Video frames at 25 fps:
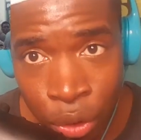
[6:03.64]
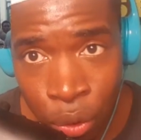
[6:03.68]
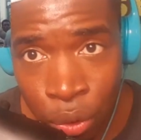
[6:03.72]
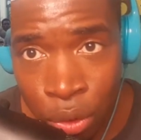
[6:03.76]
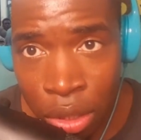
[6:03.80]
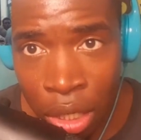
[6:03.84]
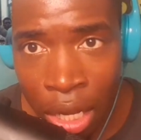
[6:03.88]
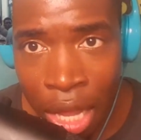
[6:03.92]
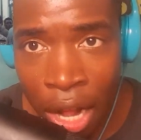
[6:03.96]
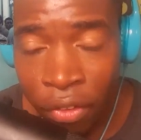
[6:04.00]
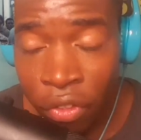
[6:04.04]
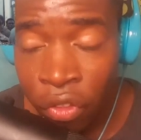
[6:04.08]
of
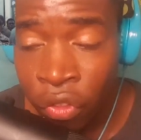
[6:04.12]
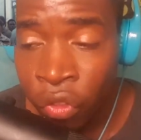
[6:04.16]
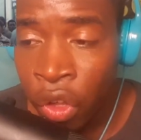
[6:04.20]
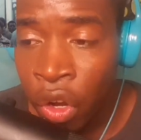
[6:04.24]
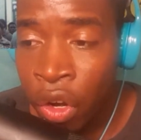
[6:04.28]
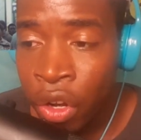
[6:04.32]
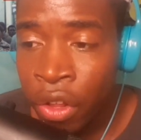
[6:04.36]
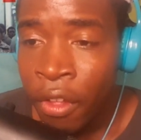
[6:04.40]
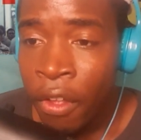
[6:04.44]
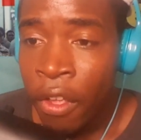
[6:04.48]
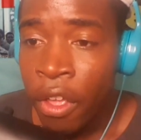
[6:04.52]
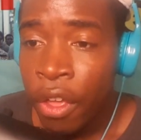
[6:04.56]
dudes are like
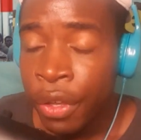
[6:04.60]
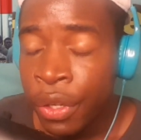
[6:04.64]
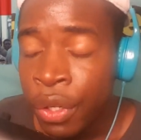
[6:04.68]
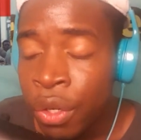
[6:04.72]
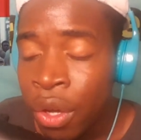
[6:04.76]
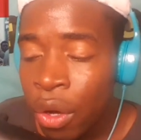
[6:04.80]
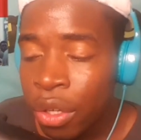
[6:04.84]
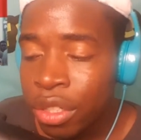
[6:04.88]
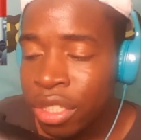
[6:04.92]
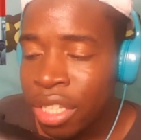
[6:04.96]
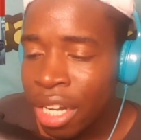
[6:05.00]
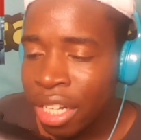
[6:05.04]
very,
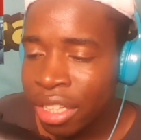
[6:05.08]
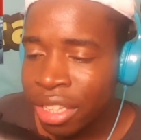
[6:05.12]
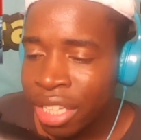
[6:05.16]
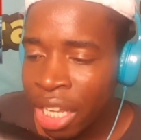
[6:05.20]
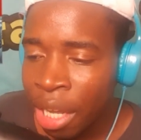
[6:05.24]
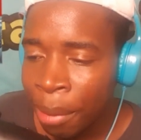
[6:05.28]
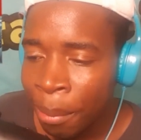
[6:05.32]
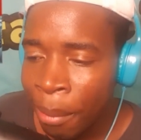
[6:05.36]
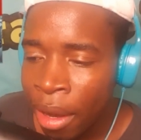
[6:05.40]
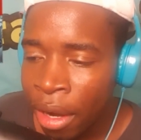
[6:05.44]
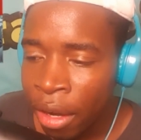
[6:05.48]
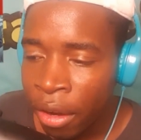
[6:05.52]
you always got to
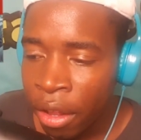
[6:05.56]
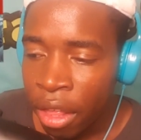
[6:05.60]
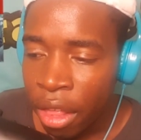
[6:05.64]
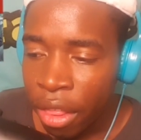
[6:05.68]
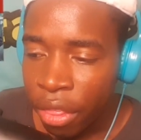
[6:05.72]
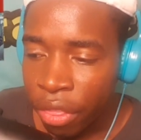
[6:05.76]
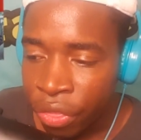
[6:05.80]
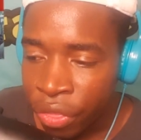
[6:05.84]
think about it.